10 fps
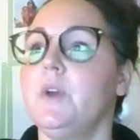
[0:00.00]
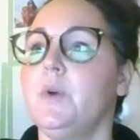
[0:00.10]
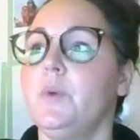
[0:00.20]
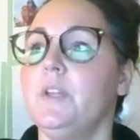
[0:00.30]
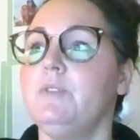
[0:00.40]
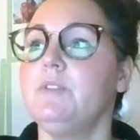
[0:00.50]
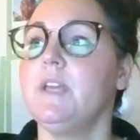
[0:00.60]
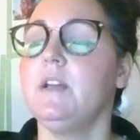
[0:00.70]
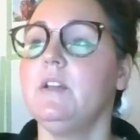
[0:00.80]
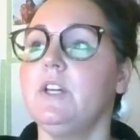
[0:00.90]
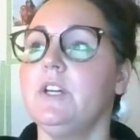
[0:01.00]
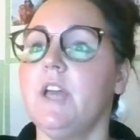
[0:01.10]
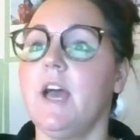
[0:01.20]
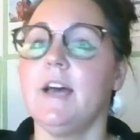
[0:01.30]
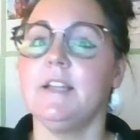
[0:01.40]
When you take a look
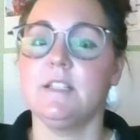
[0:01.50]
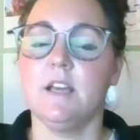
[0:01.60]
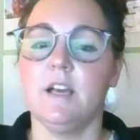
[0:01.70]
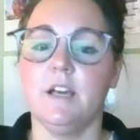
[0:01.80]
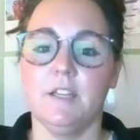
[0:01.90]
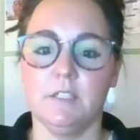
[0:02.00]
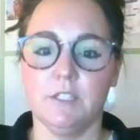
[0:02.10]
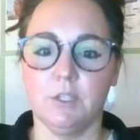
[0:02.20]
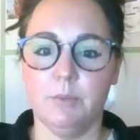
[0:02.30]
at the little